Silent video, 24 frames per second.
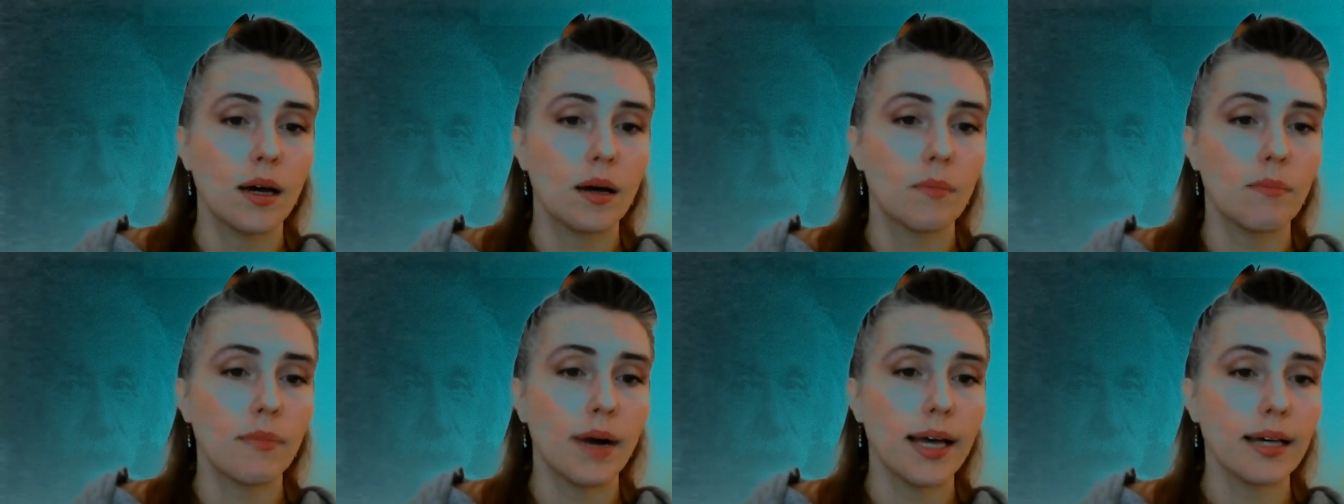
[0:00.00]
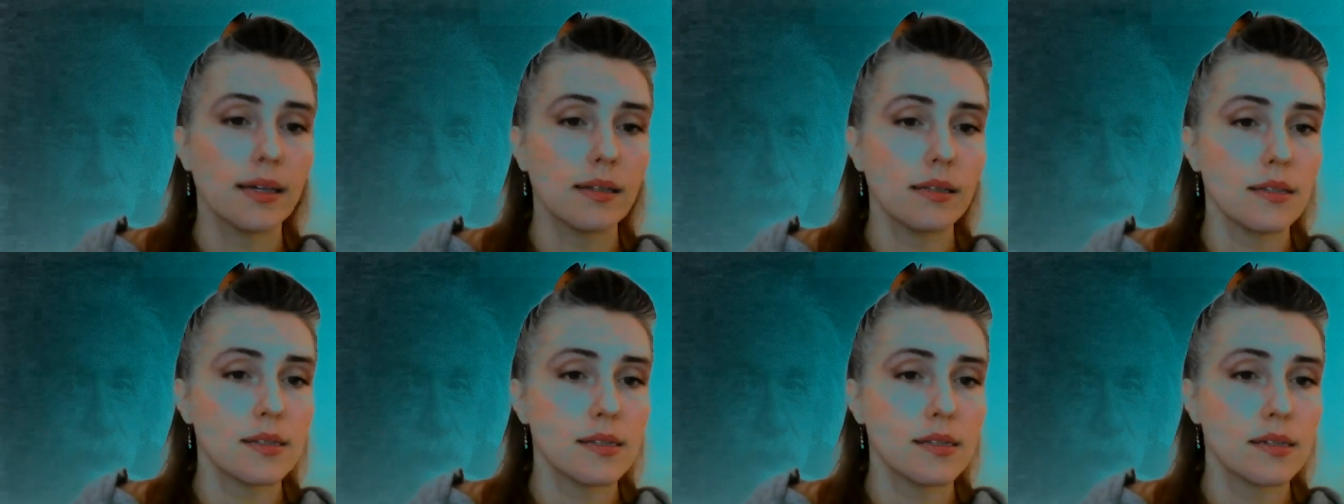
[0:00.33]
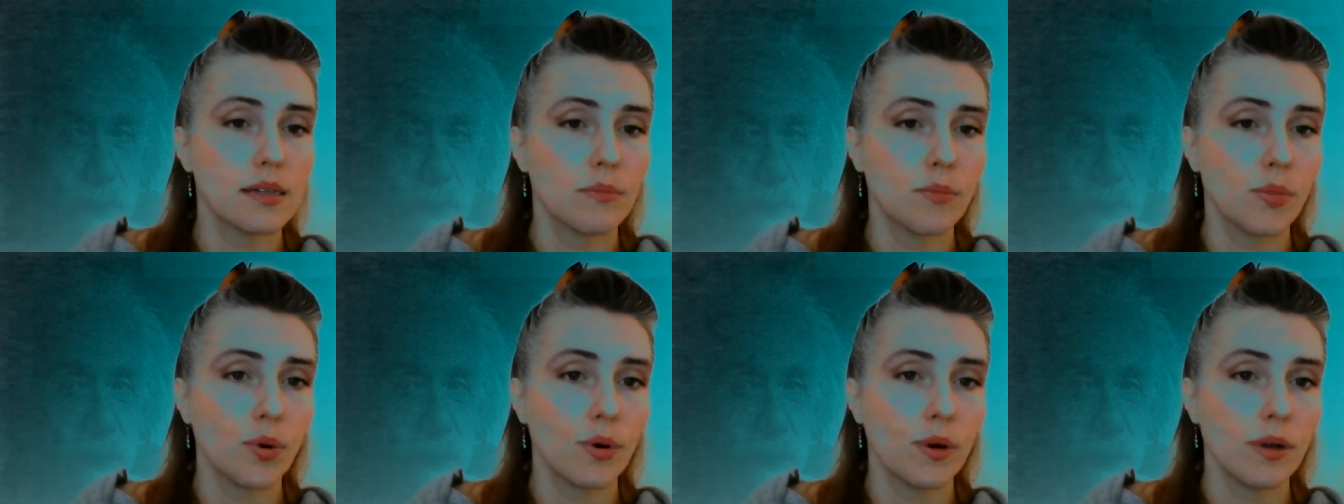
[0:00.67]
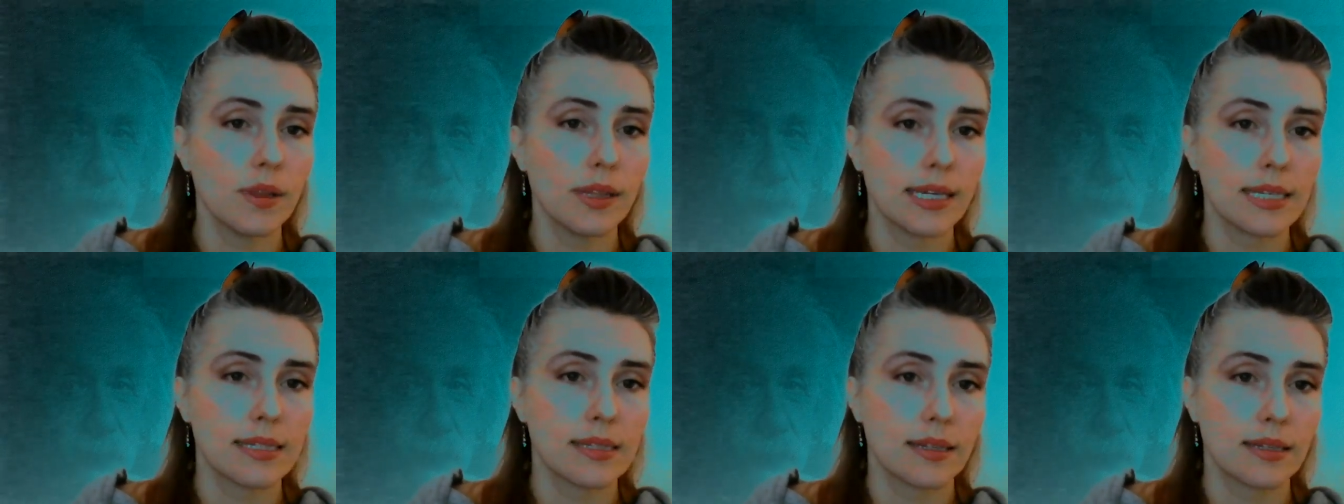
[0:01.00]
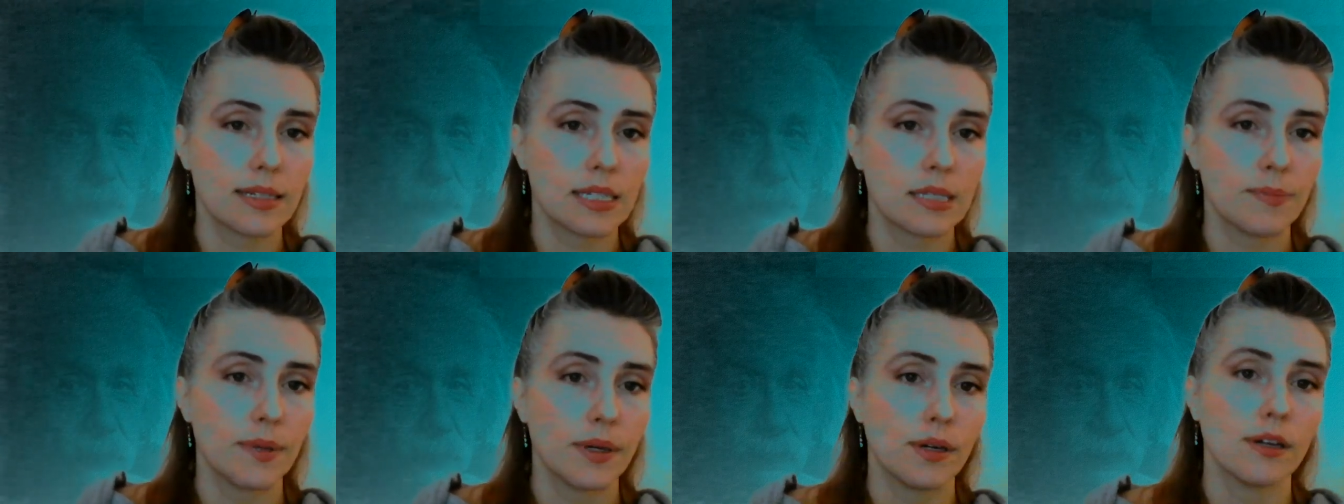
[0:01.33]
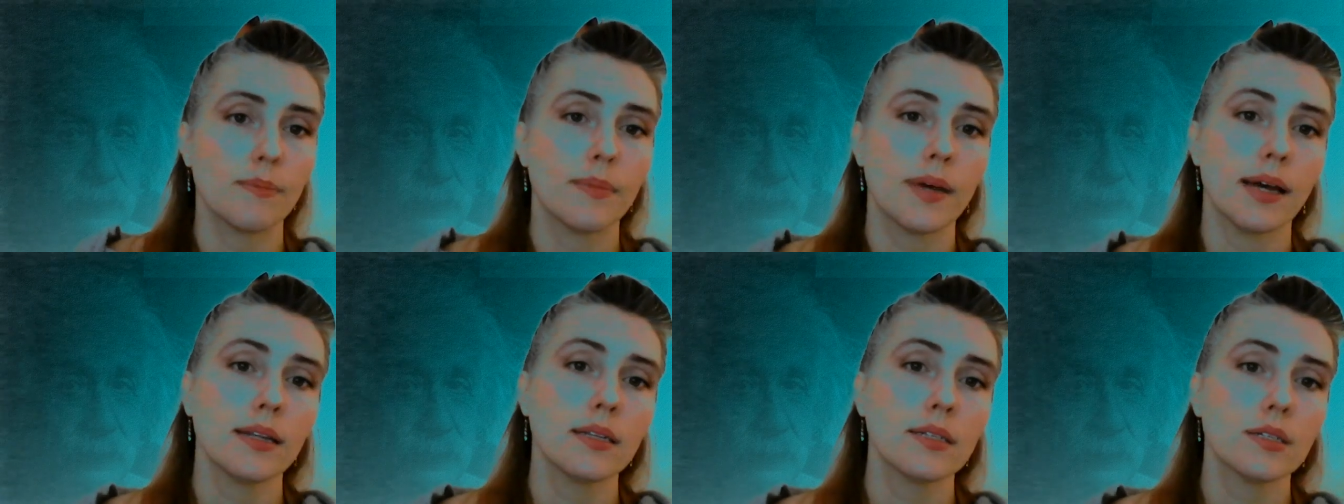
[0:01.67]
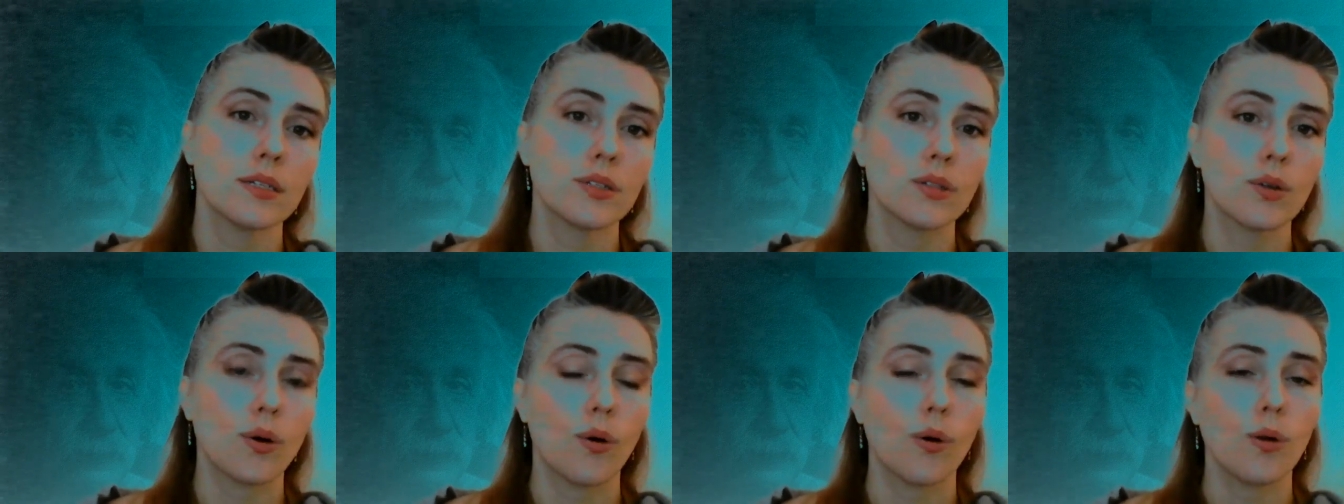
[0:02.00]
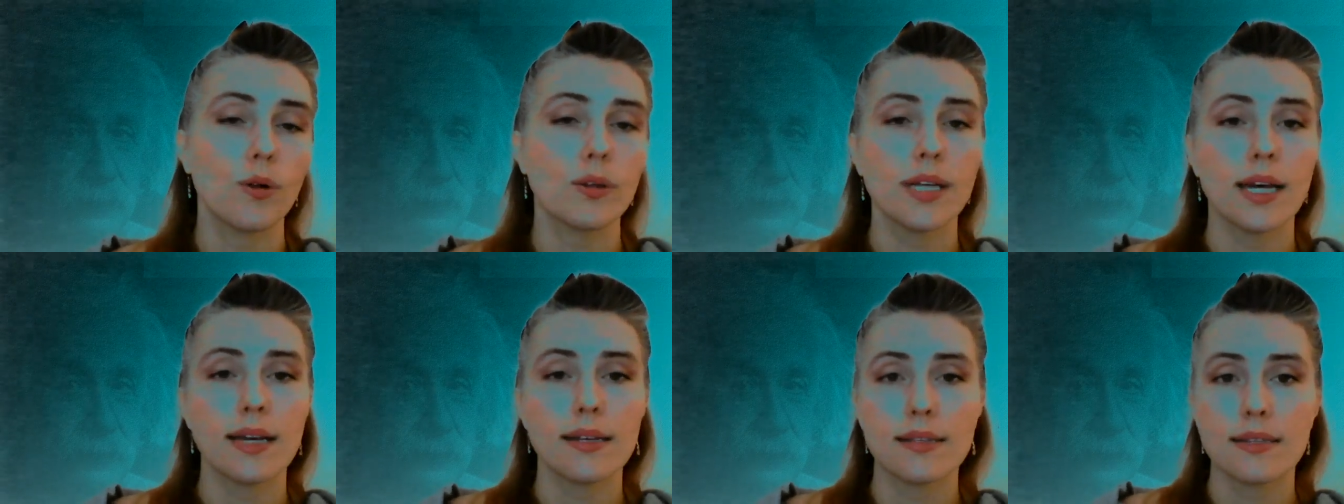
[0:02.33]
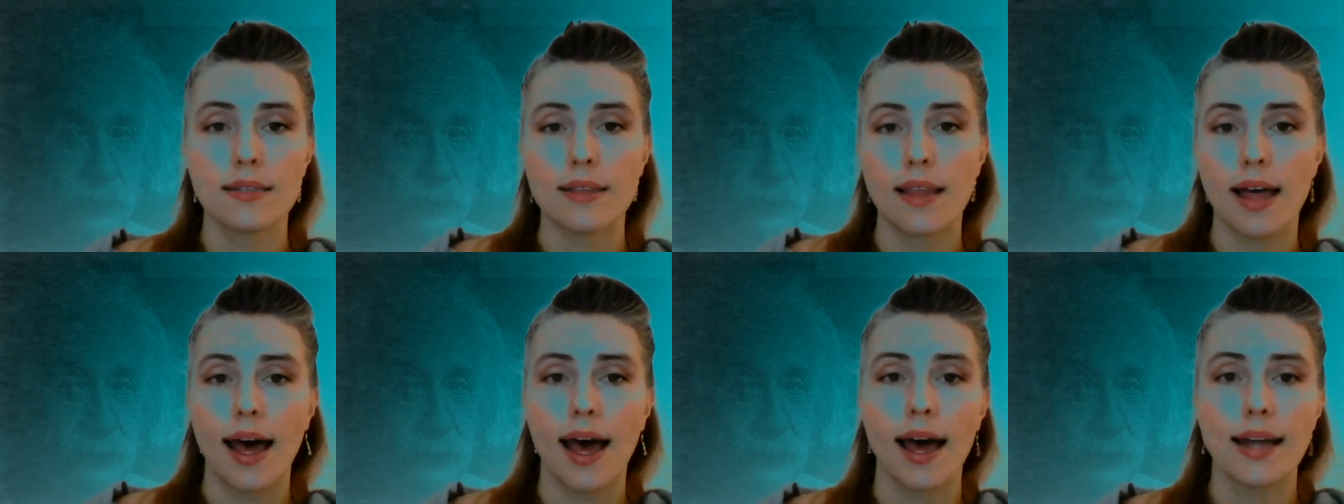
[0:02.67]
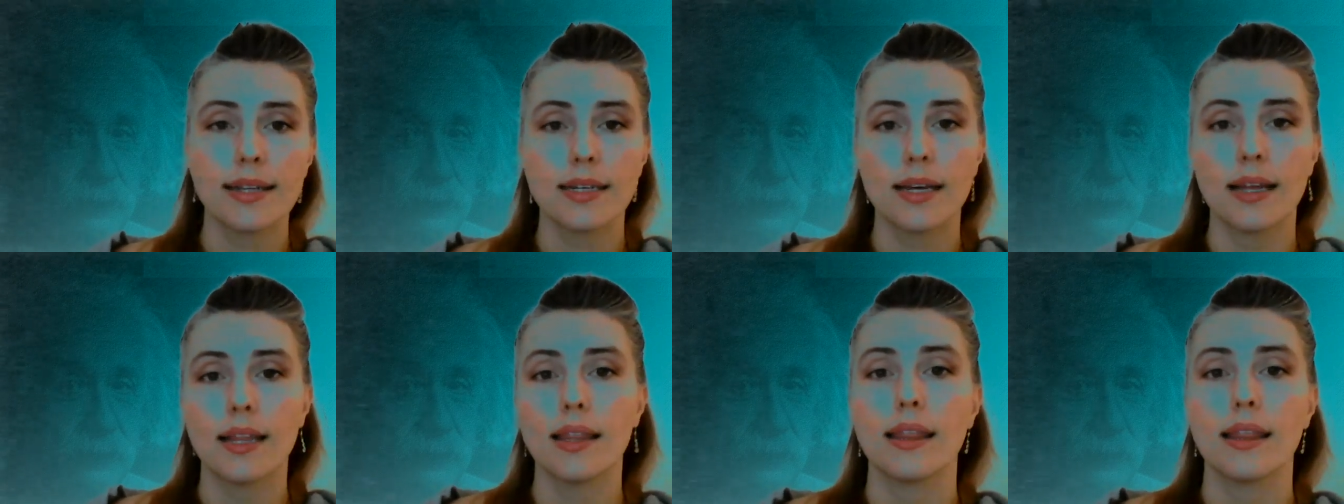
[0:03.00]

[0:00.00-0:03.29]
Michelson-Morley's experiment told us that